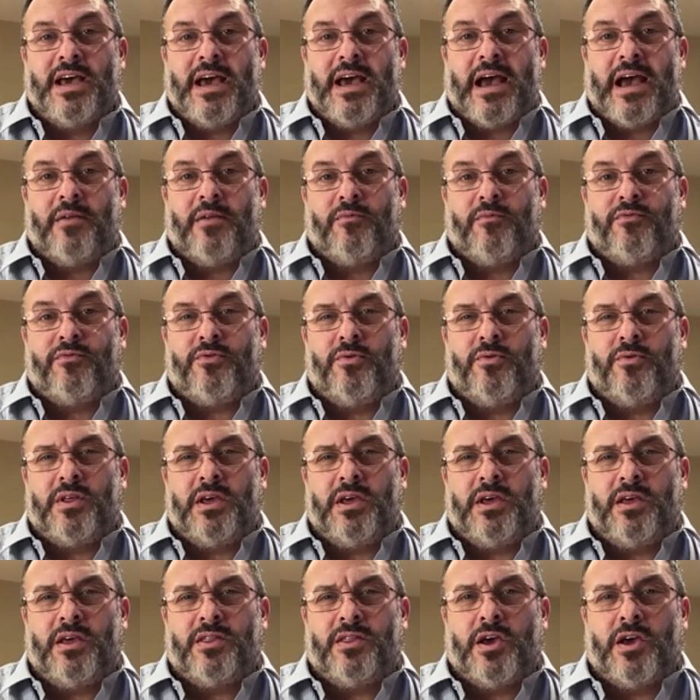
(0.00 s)
and through
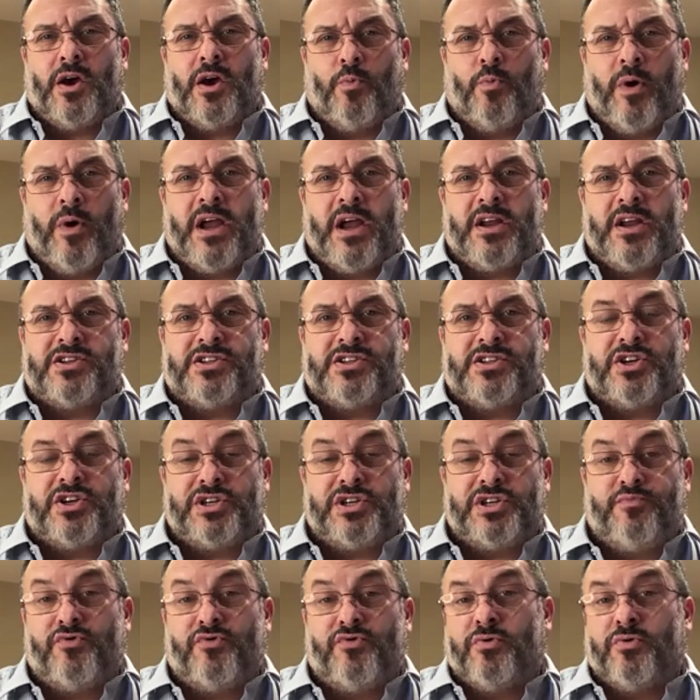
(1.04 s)
the awareness that she
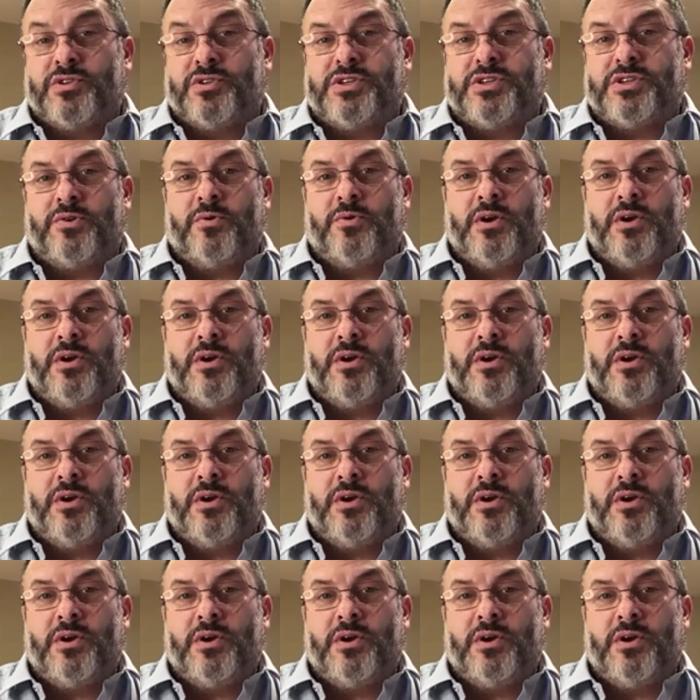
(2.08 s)
brought to